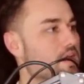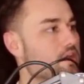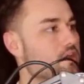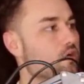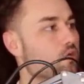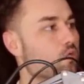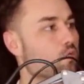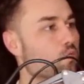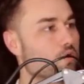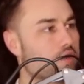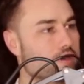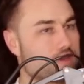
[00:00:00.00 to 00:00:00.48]

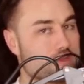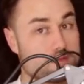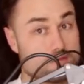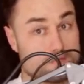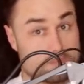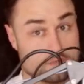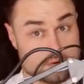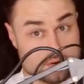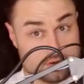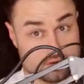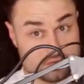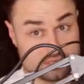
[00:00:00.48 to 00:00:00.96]
you're working
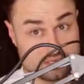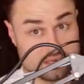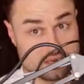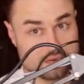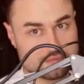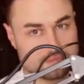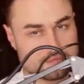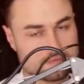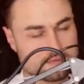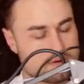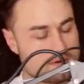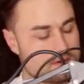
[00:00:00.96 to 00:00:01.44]
for
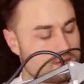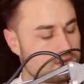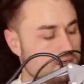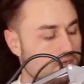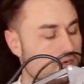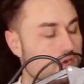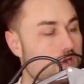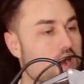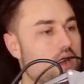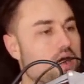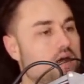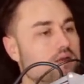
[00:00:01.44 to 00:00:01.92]
yourself.
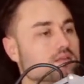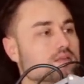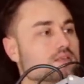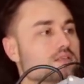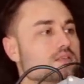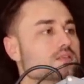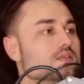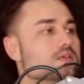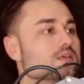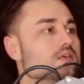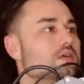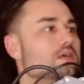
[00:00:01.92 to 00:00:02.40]

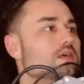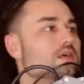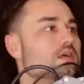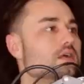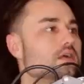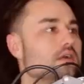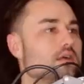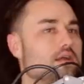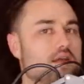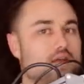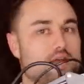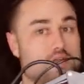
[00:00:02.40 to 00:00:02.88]
Cons:
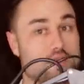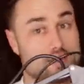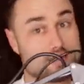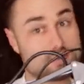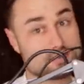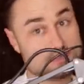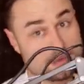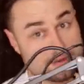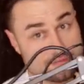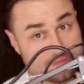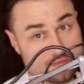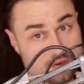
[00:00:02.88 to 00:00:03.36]
it
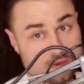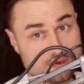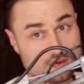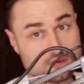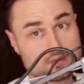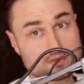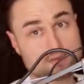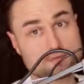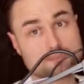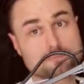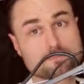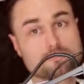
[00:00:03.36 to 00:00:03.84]
is
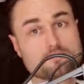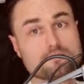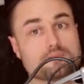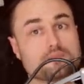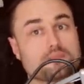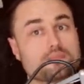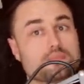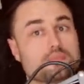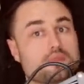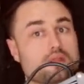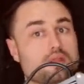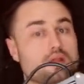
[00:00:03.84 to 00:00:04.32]
difficult.
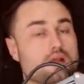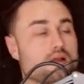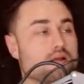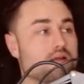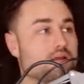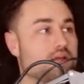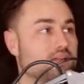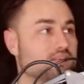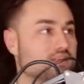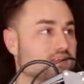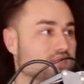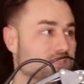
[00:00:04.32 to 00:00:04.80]

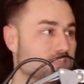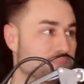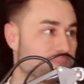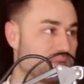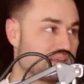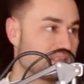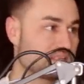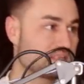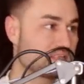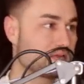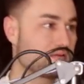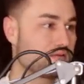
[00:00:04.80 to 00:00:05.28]
It's
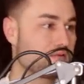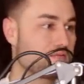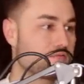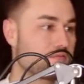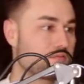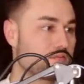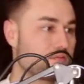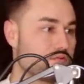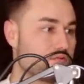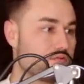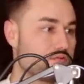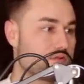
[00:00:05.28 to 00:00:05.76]

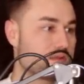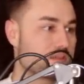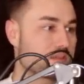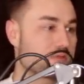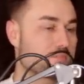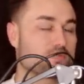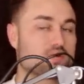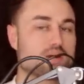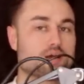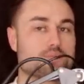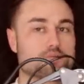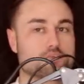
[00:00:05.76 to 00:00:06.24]
expensive to get
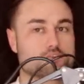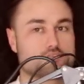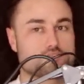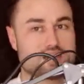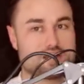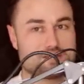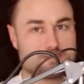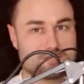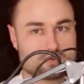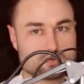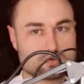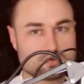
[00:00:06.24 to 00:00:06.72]
the proper
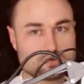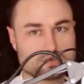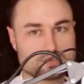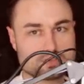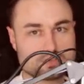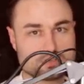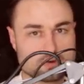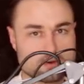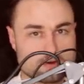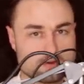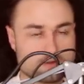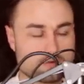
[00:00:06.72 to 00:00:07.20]
traffic
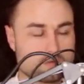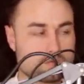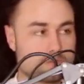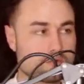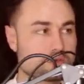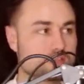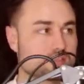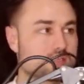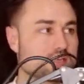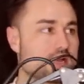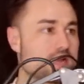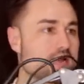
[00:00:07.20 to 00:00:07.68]
sources going
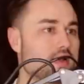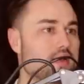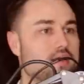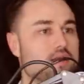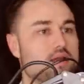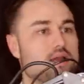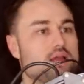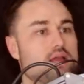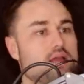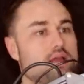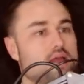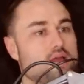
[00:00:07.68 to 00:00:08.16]
towards
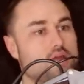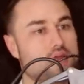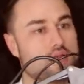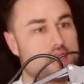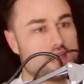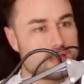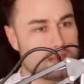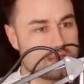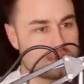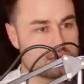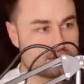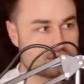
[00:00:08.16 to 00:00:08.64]
that.
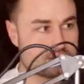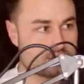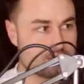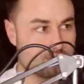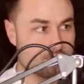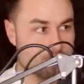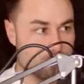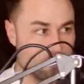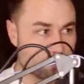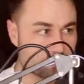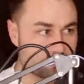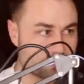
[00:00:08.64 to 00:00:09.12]
And the
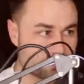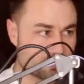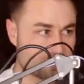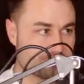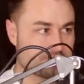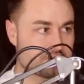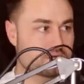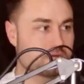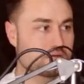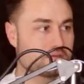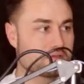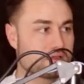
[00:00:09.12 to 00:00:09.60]
most
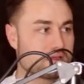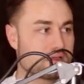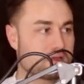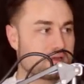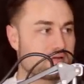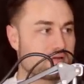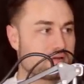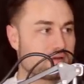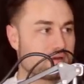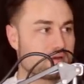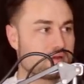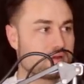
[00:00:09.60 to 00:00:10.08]
difficult
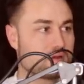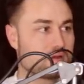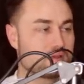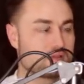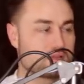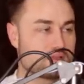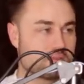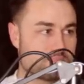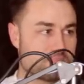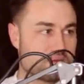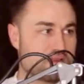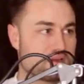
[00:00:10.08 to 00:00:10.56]
thing,
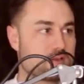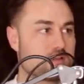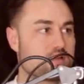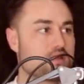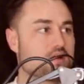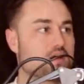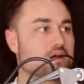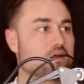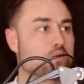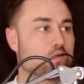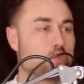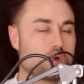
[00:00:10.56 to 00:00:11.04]

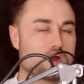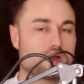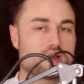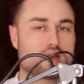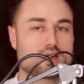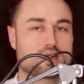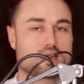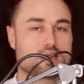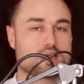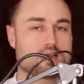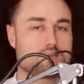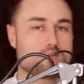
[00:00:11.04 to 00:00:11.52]
depending on what
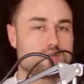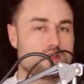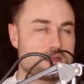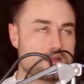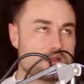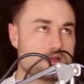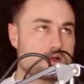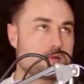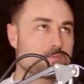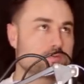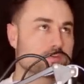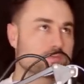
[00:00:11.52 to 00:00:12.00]
kind of
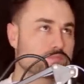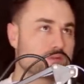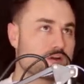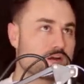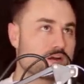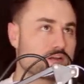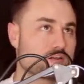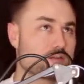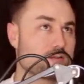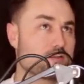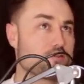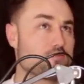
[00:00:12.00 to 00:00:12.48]
e-commerce
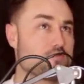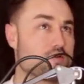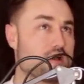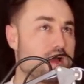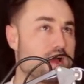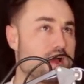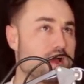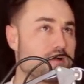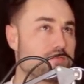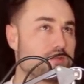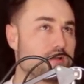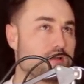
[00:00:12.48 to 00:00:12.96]
product that you
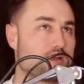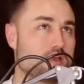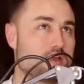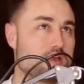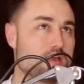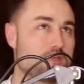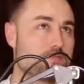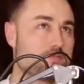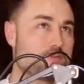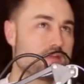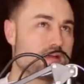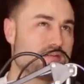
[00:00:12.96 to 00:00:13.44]
have,
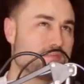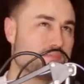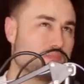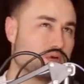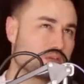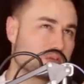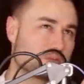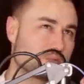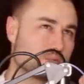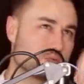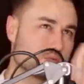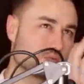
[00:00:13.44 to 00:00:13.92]
if you have
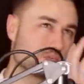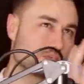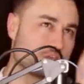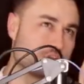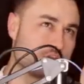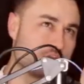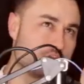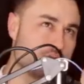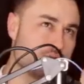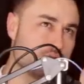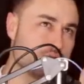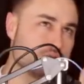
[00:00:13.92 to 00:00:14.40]
multiple
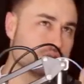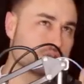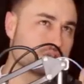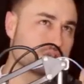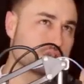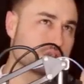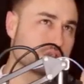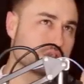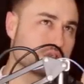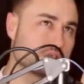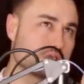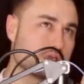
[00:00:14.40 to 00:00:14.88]

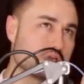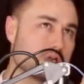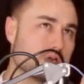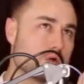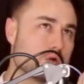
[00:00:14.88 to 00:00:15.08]
SKUs